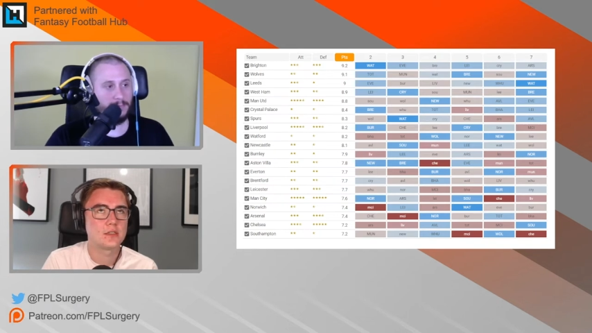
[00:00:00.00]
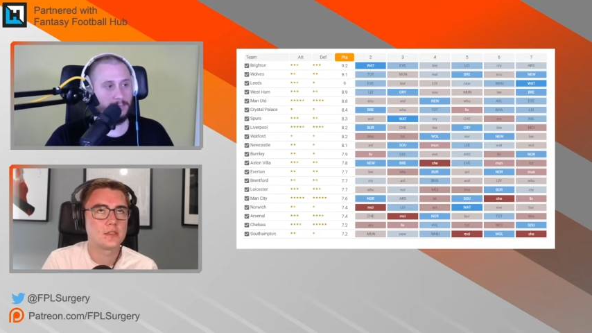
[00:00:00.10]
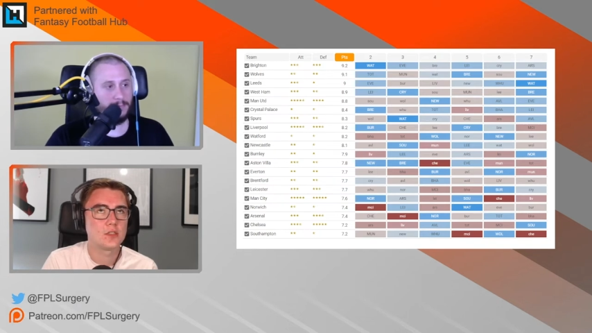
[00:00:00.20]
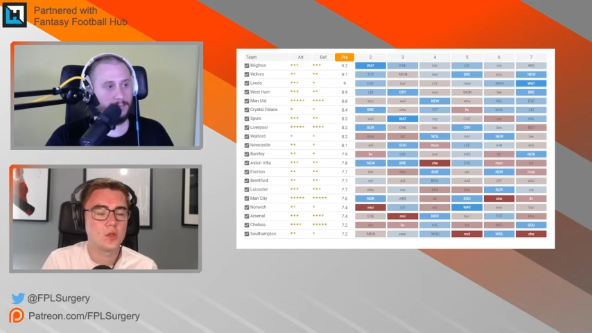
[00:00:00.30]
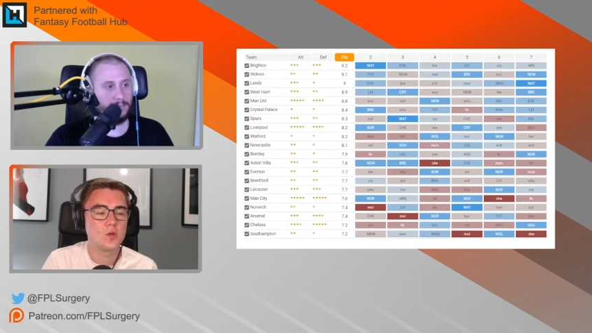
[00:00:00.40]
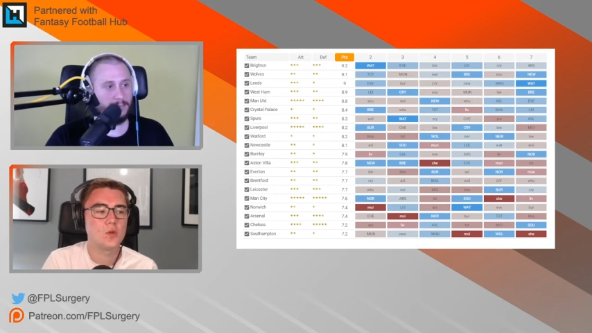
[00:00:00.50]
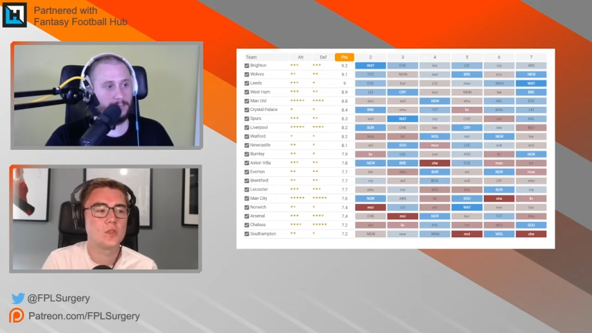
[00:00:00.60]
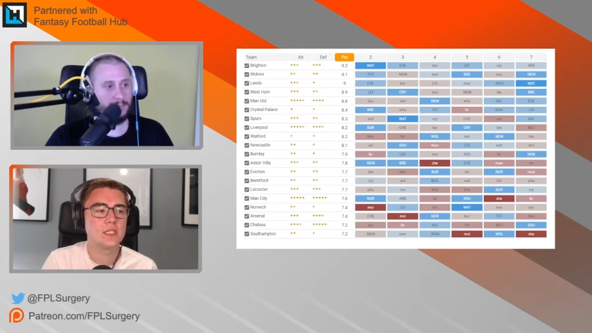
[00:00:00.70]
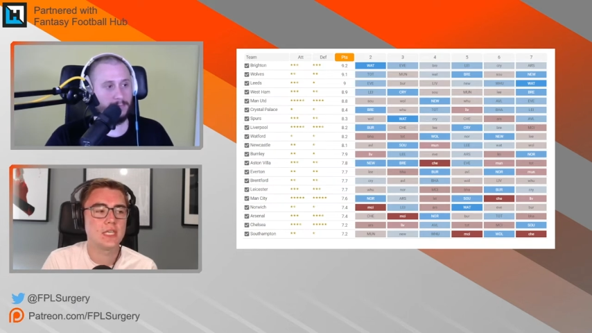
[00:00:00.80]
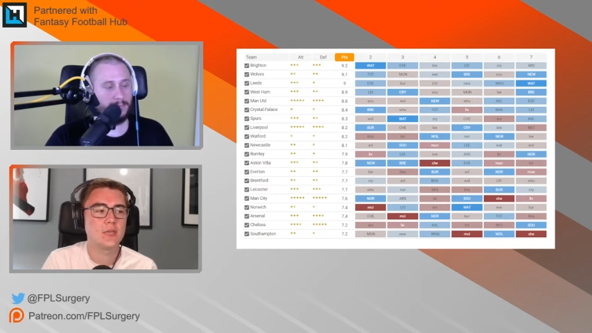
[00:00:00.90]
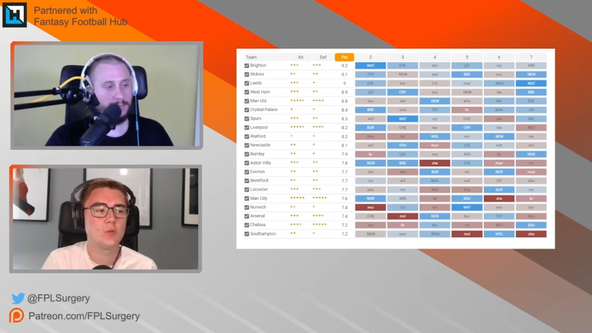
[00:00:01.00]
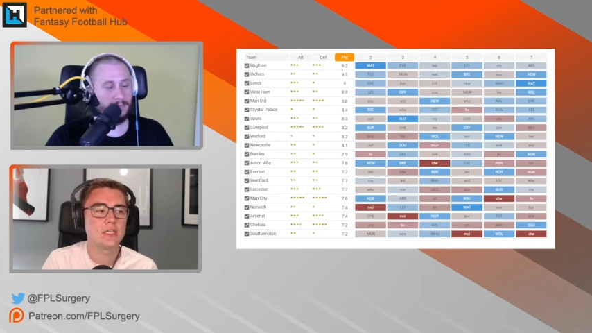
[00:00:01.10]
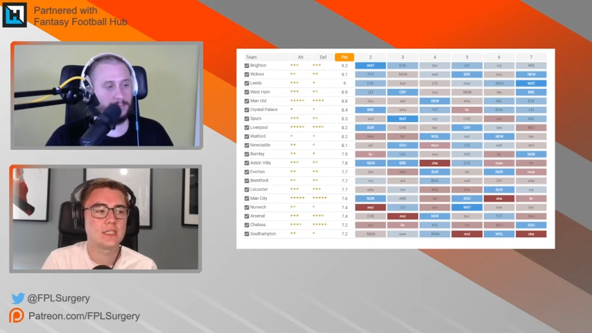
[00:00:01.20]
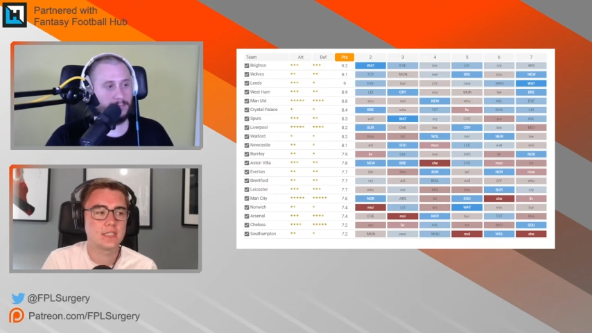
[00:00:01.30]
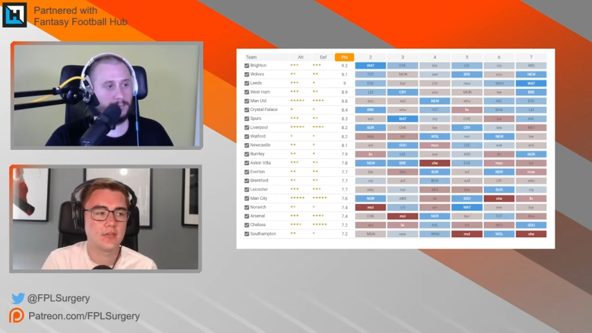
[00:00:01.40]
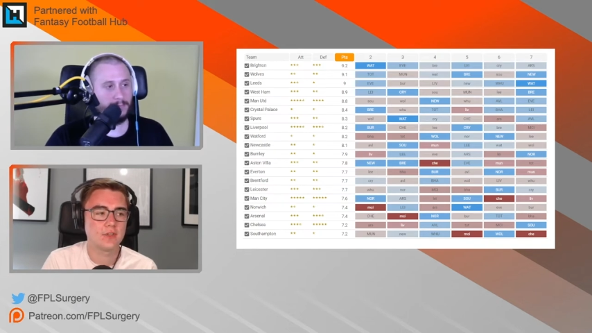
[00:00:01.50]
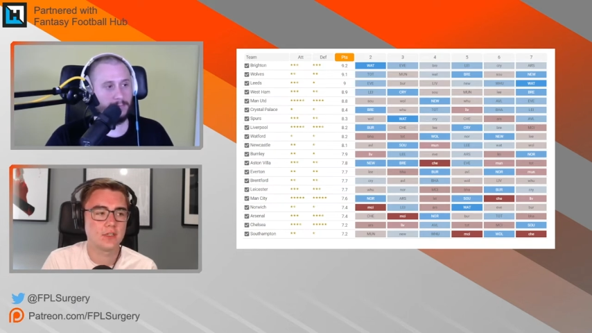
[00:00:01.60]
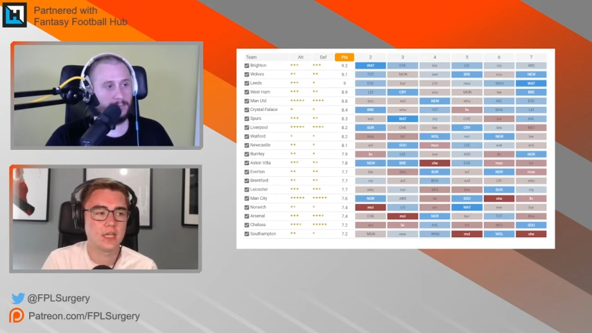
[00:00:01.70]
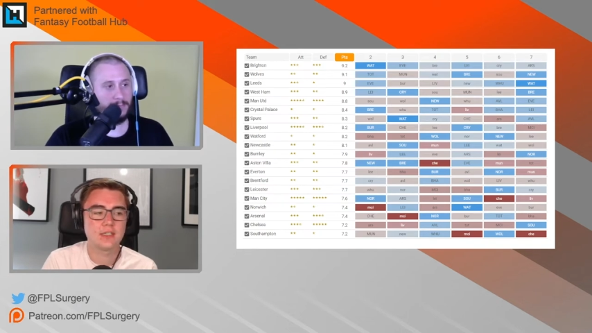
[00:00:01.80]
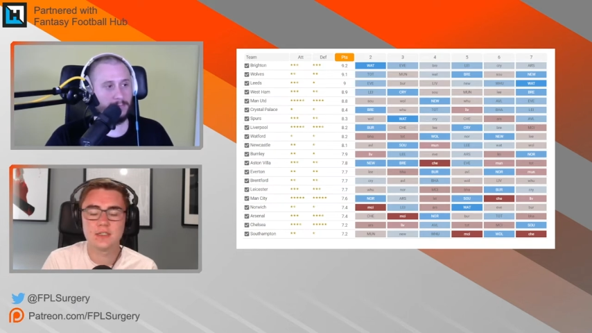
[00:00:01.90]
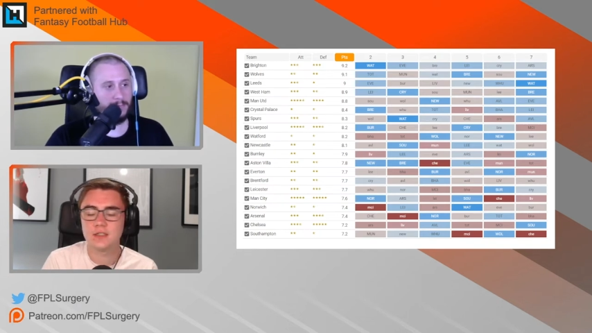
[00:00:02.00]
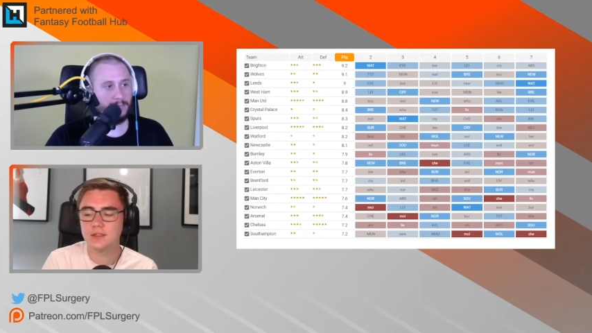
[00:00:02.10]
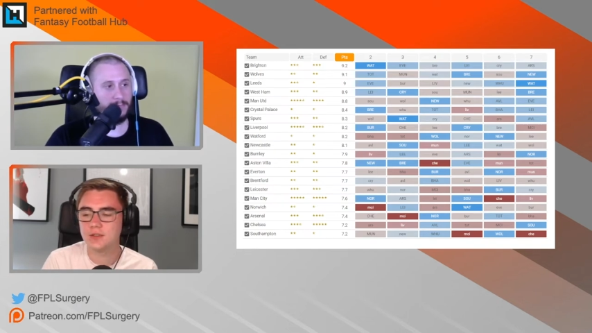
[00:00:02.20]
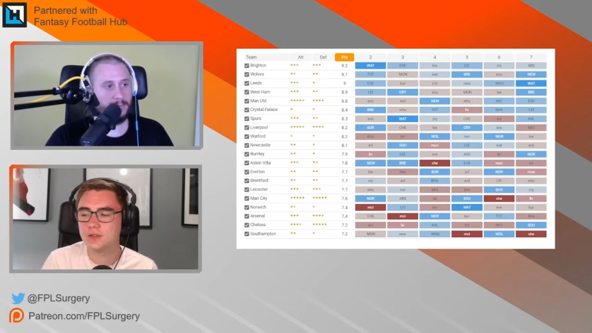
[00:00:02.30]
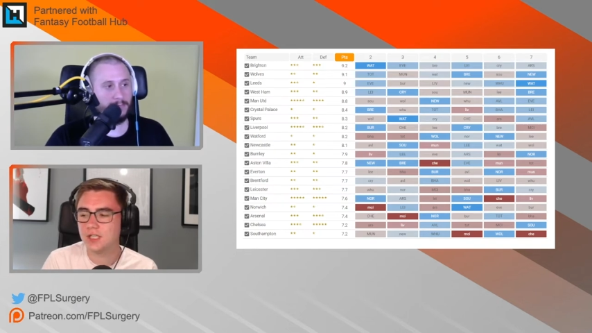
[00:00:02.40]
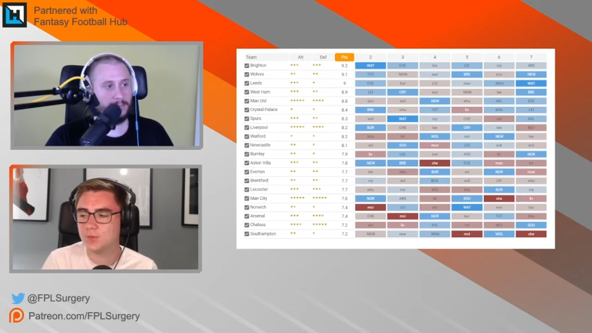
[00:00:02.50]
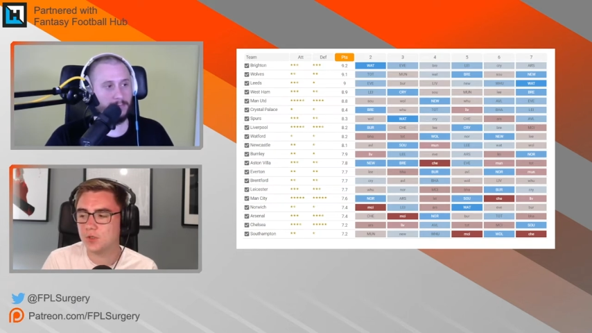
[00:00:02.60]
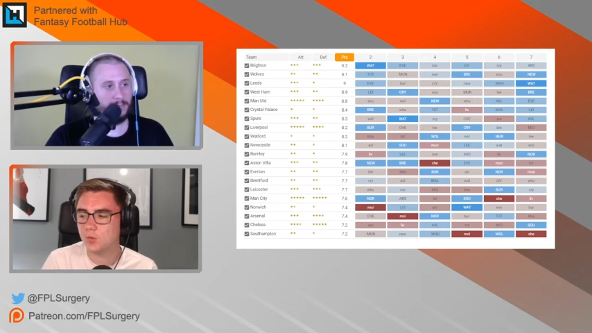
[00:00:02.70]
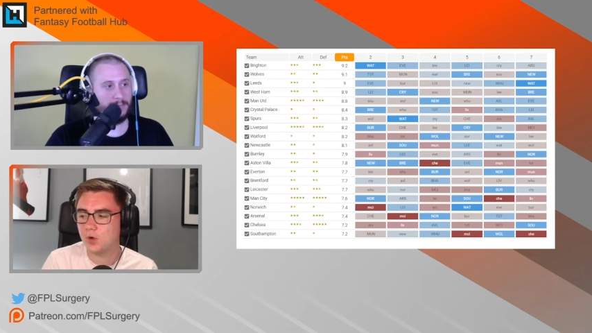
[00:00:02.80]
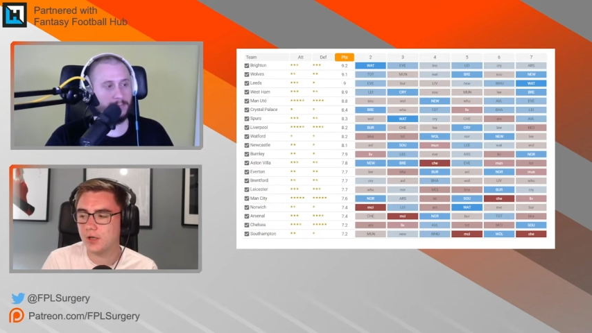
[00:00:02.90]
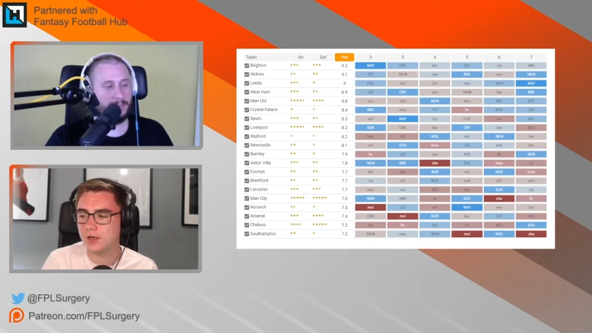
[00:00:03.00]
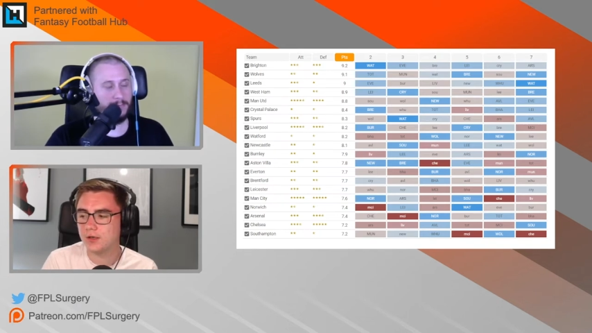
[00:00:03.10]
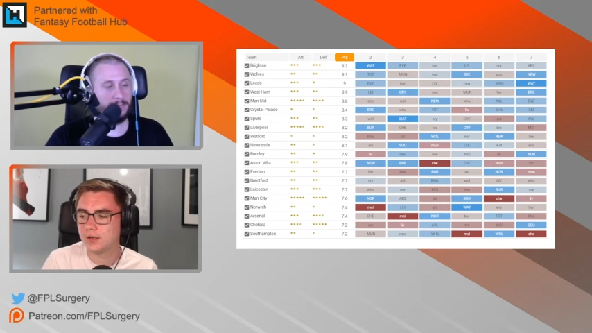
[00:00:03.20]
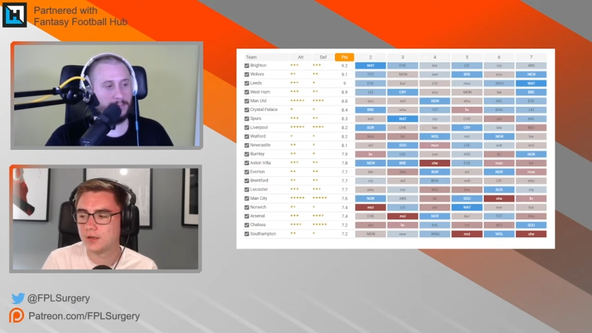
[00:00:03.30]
Speaker 1: two to game week seven. I didn't include game week one